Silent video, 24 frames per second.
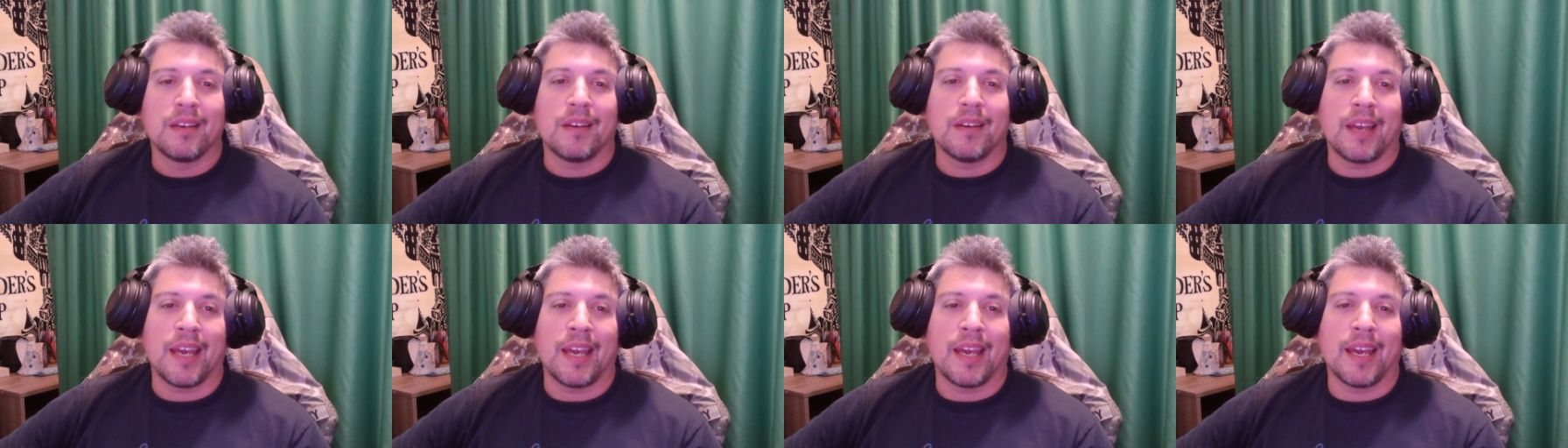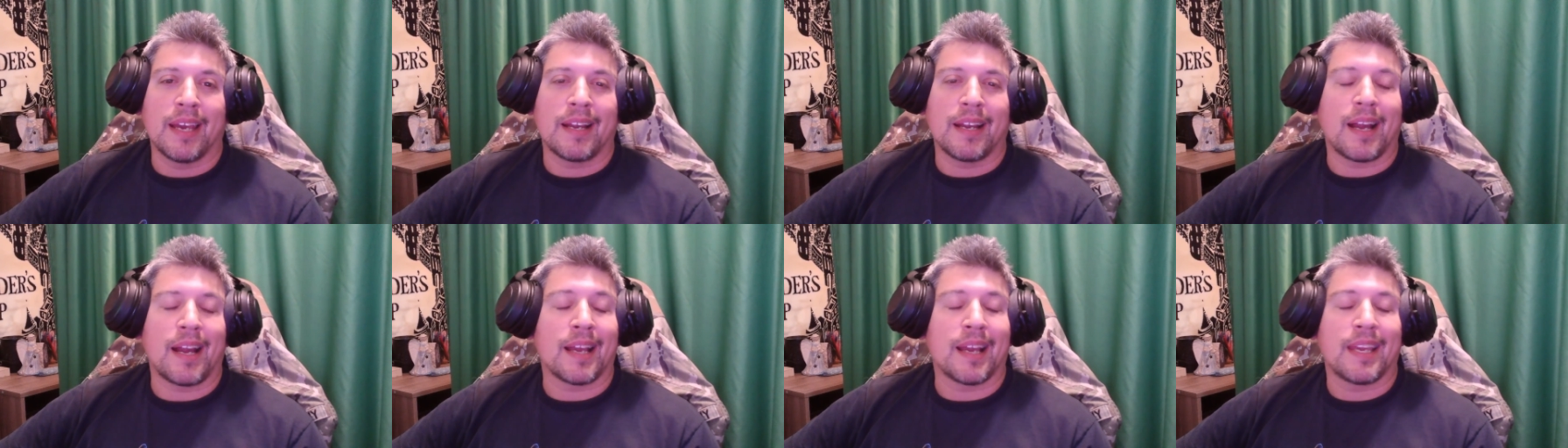
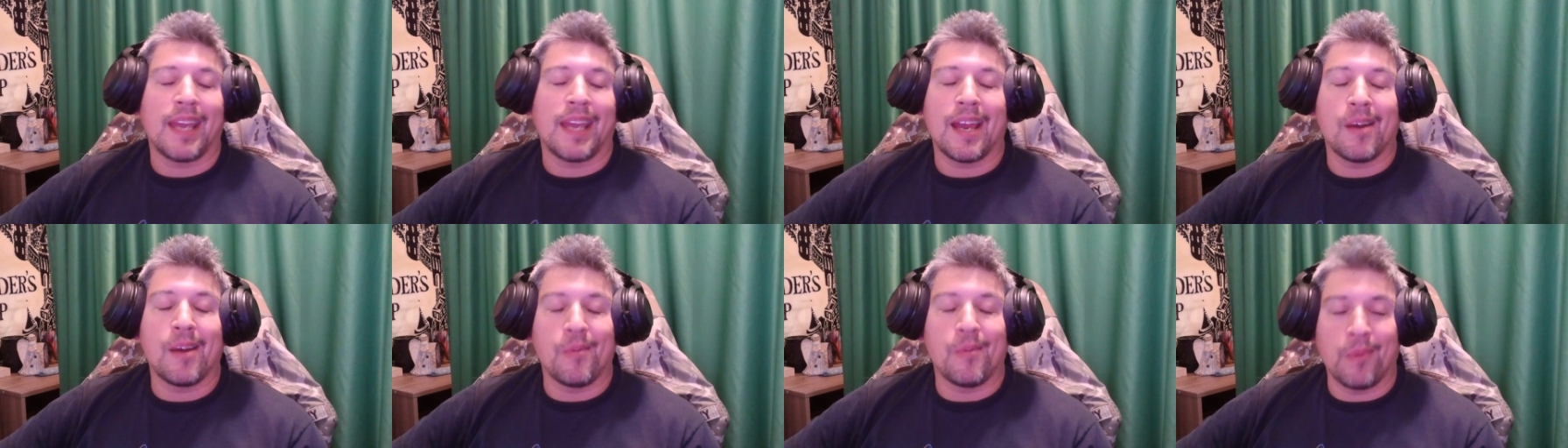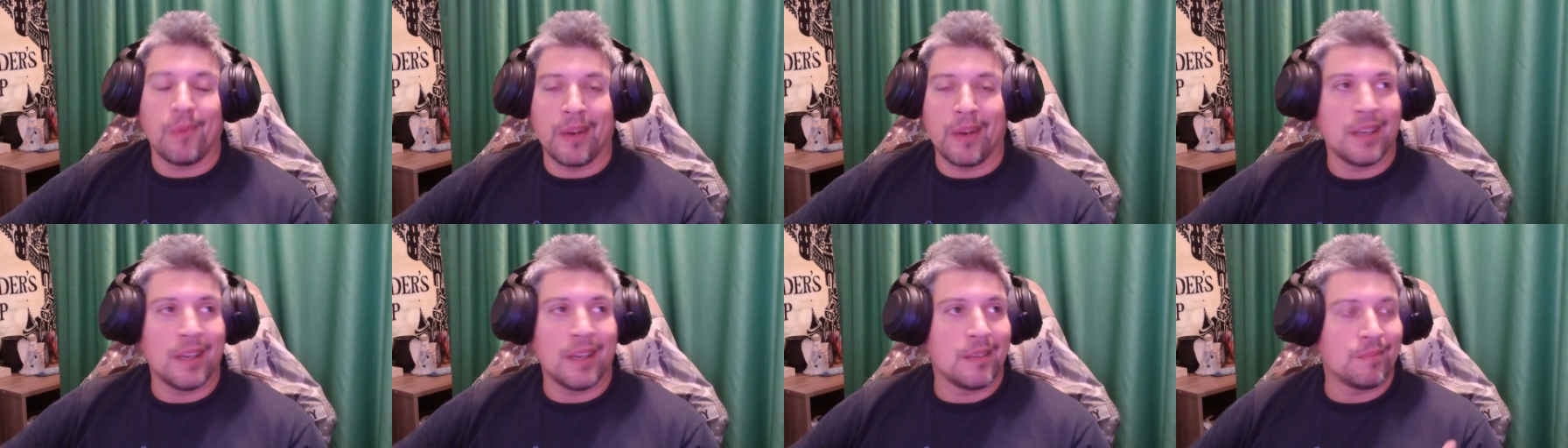and I can't
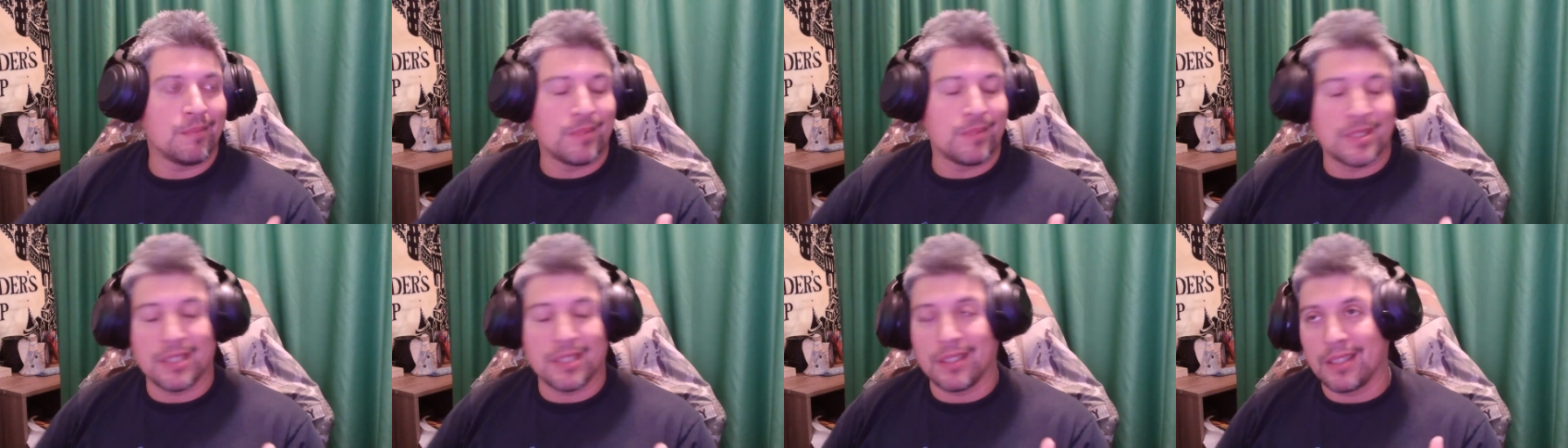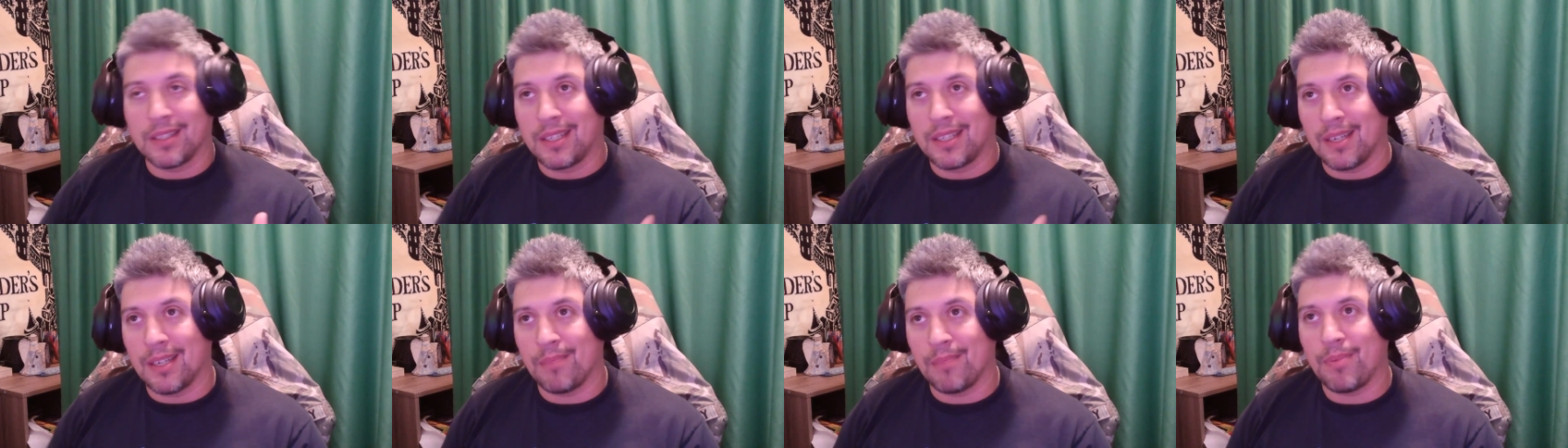wait to
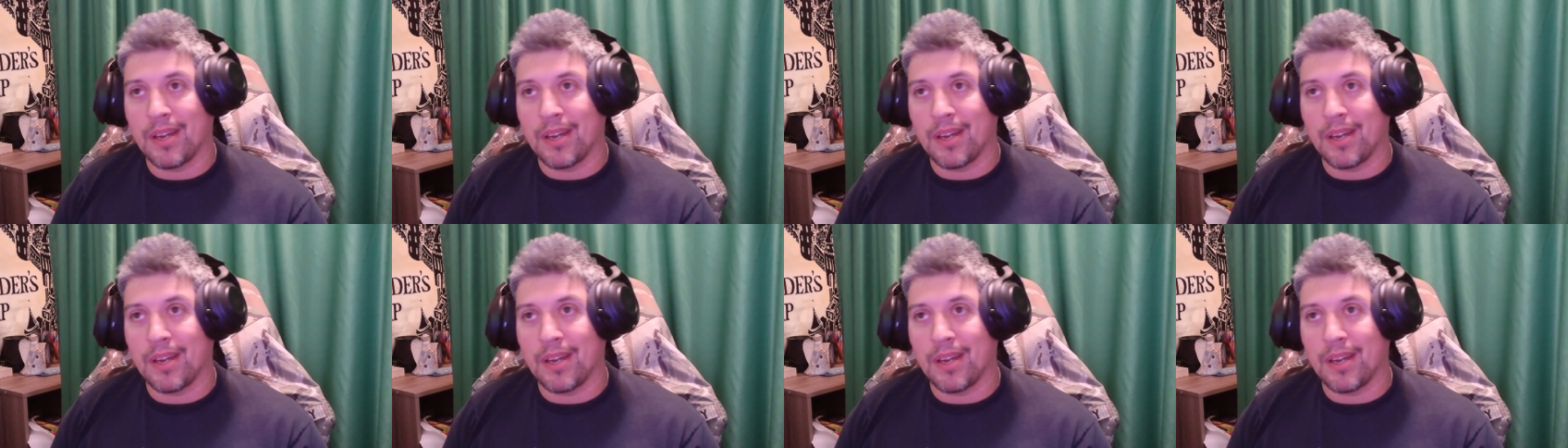get